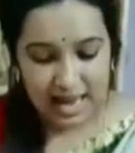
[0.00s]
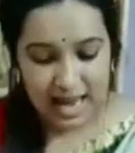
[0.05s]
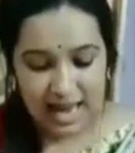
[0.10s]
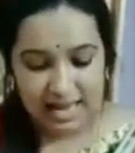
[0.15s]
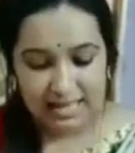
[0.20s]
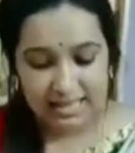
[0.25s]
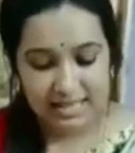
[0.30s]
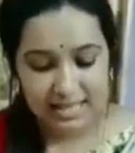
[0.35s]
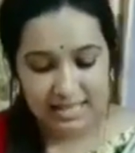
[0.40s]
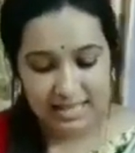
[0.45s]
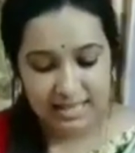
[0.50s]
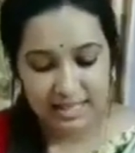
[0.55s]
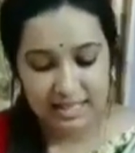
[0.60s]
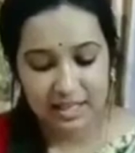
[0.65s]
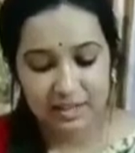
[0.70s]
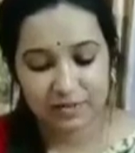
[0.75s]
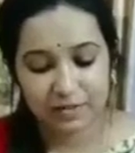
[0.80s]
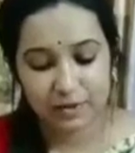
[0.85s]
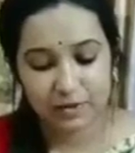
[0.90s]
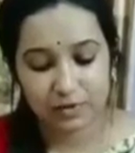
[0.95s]
and still
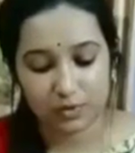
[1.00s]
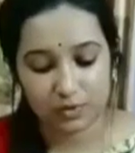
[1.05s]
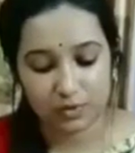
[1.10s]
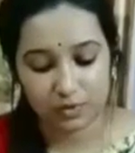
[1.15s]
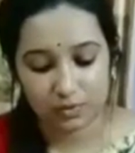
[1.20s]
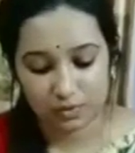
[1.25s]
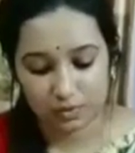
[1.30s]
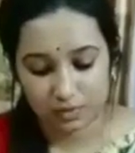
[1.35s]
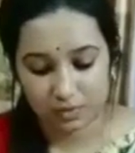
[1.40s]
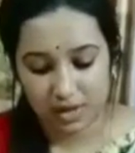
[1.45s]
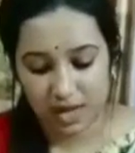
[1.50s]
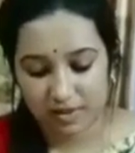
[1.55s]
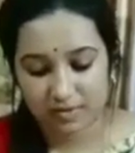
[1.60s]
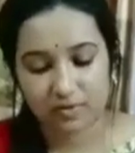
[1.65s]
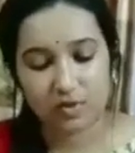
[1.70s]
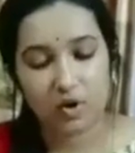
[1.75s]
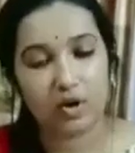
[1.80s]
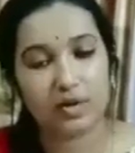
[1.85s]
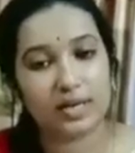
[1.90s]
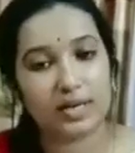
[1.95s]
if you
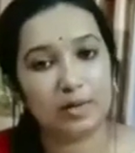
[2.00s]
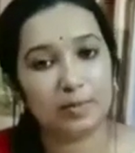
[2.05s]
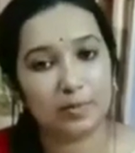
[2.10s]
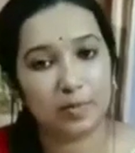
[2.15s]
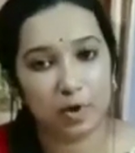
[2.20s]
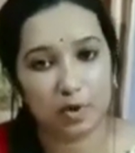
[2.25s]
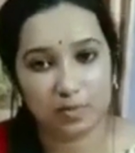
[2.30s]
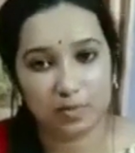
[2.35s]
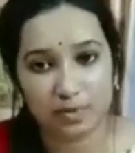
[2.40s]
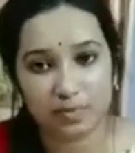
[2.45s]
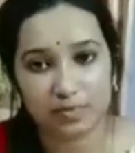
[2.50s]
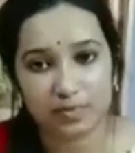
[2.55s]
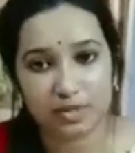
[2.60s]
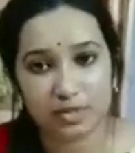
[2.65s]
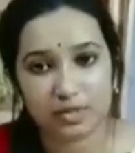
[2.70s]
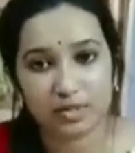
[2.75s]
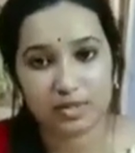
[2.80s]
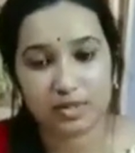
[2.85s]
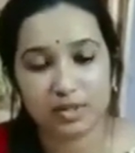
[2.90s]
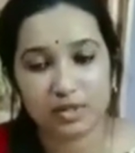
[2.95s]
have got any
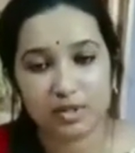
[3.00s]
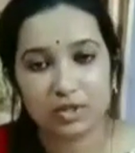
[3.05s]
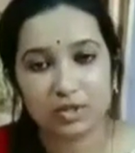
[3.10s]
problems